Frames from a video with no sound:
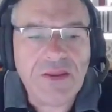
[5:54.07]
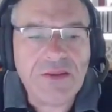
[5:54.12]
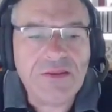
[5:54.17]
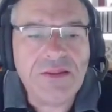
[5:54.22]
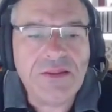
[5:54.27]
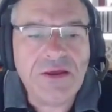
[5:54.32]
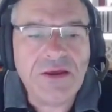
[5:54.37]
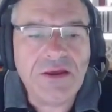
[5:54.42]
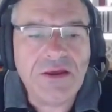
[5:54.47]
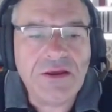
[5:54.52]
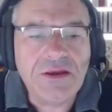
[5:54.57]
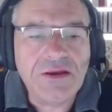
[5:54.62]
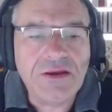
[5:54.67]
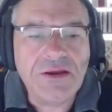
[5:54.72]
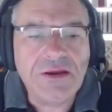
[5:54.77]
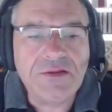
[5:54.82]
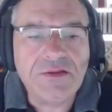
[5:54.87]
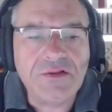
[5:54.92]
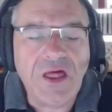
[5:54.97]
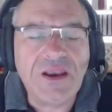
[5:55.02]
and, and
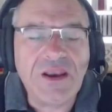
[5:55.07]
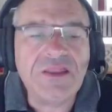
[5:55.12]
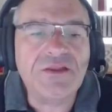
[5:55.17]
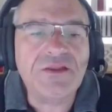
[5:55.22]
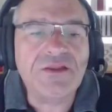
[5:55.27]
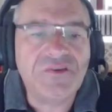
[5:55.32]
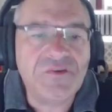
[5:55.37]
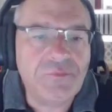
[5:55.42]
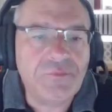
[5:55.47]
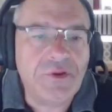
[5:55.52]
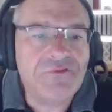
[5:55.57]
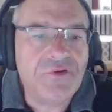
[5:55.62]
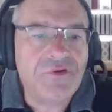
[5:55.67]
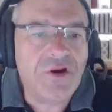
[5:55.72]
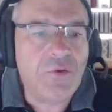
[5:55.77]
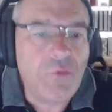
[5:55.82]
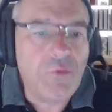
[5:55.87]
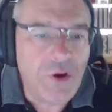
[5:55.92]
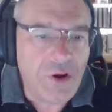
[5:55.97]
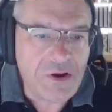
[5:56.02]
a lot of this has been
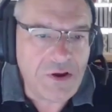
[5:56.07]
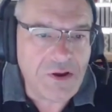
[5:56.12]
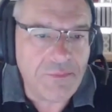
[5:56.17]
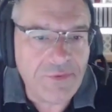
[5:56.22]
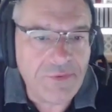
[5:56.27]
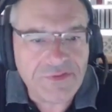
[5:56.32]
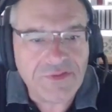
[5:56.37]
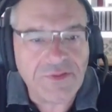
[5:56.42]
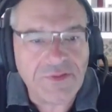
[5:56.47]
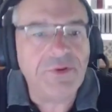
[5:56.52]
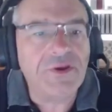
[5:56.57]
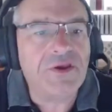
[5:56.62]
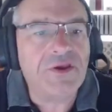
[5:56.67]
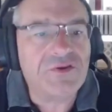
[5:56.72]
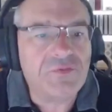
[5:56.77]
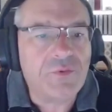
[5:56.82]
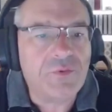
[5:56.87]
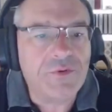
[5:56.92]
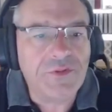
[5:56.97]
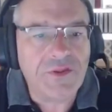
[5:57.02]
very welcome, but the
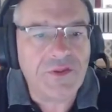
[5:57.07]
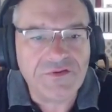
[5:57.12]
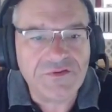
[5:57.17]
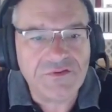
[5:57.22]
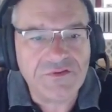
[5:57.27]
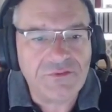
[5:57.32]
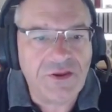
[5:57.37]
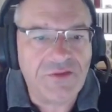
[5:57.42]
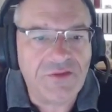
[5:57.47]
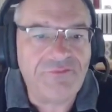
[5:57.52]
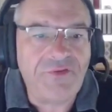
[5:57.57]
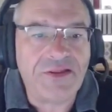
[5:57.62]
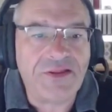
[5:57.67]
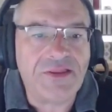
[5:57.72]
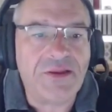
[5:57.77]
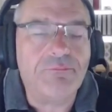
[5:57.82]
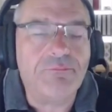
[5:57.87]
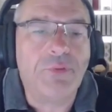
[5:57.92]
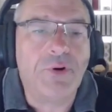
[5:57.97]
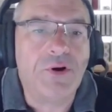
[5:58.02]
biggest one that's in
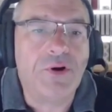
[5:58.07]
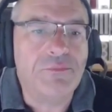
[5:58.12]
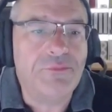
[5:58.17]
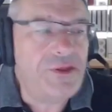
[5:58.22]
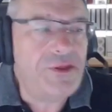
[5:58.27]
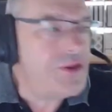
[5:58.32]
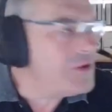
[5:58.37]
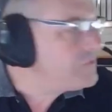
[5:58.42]
fact it burned me